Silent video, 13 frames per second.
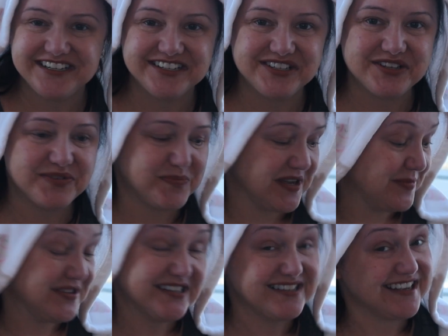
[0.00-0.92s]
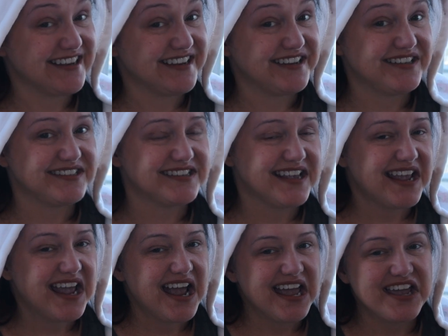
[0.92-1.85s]
deals, maybe sales,
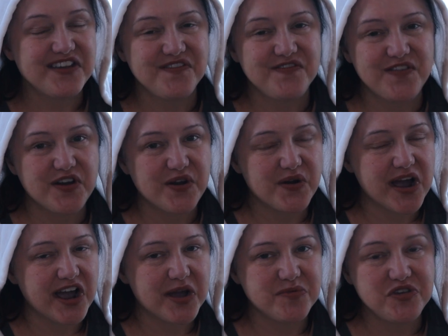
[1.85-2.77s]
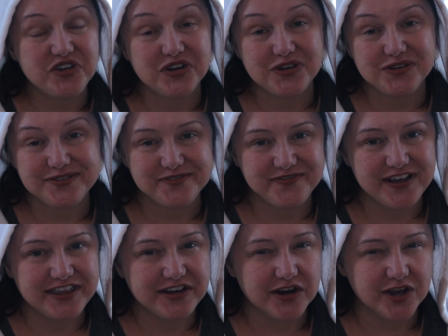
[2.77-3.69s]
info. You can also
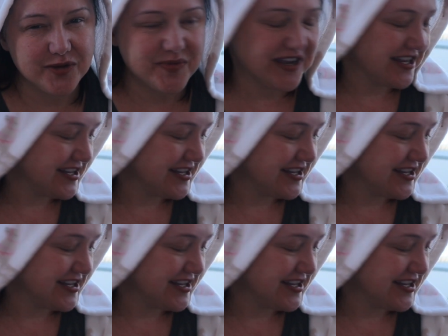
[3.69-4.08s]
find there on my